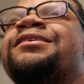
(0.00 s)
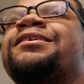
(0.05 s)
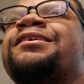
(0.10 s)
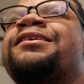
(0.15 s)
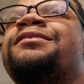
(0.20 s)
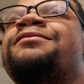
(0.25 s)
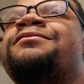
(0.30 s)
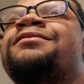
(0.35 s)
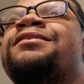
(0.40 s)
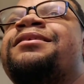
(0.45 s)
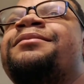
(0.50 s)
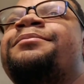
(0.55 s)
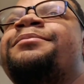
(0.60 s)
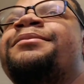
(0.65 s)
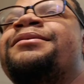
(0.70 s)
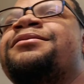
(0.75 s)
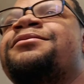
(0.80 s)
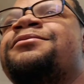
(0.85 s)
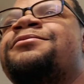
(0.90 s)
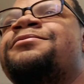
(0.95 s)
go in the
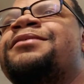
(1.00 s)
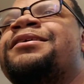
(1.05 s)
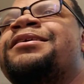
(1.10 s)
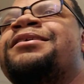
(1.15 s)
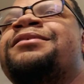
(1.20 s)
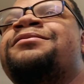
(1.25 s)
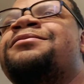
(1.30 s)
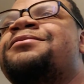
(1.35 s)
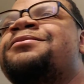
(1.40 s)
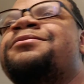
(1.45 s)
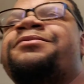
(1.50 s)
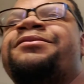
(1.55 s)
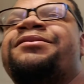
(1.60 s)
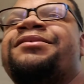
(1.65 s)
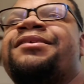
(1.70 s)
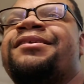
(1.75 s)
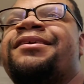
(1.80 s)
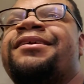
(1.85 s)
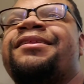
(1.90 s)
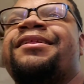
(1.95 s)
middle road or
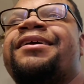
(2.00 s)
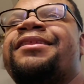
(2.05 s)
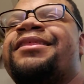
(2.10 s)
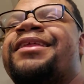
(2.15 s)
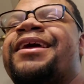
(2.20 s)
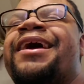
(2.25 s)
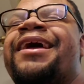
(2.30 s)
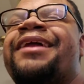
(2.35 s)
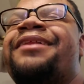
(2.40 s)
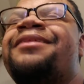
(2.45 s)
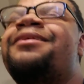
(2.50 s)
something like that.